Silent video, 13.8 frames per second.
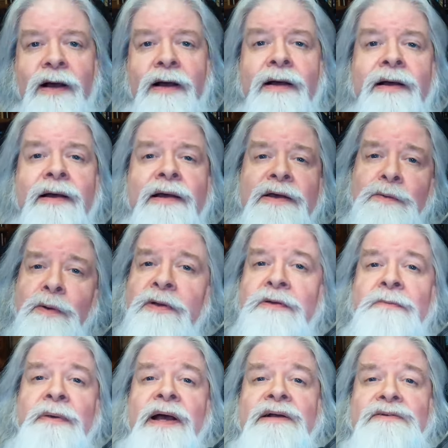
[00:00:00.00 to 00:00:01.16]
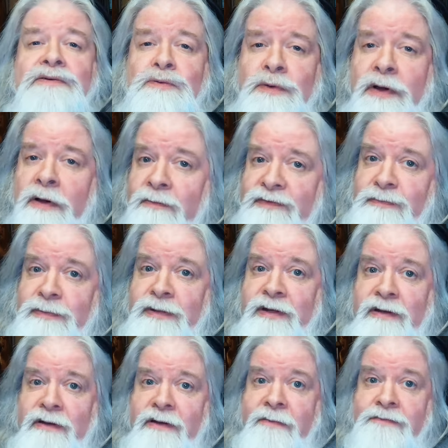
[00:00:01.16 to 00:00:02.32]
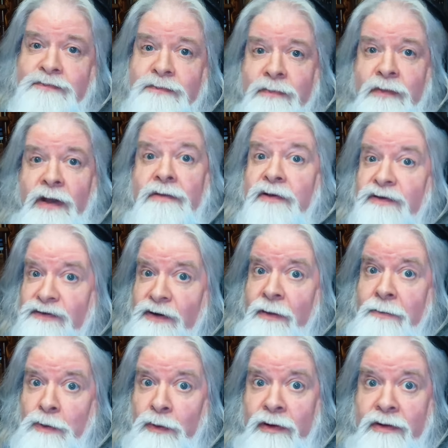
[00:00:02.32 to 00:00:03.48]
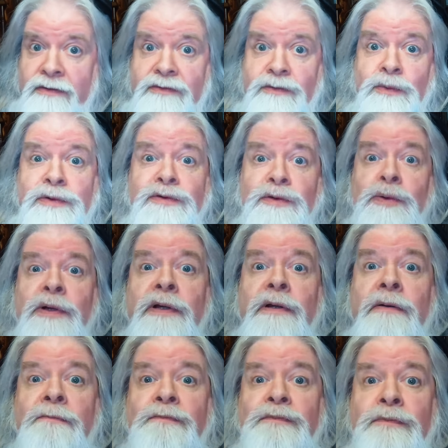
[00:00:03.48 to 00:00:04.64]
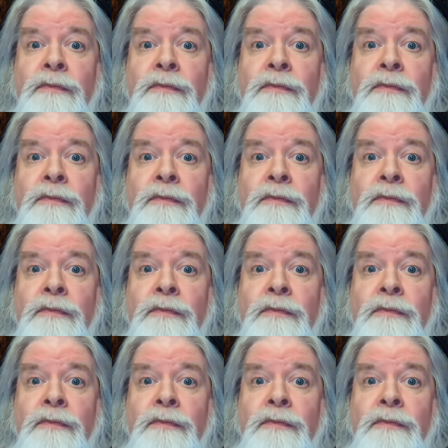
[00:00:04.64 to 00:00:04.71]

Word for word: Hi, welcome back to Realm Speak. And this time around, we're doing